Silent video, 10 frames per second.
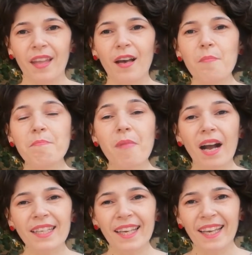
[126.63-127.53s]
A
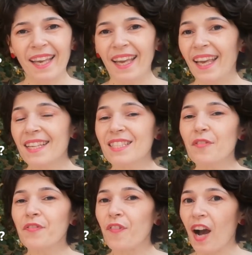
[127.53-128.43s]
monkey is a
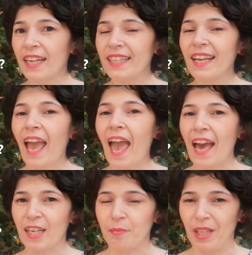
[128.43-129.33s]
funny
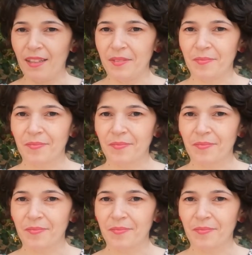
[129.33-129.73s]
animal.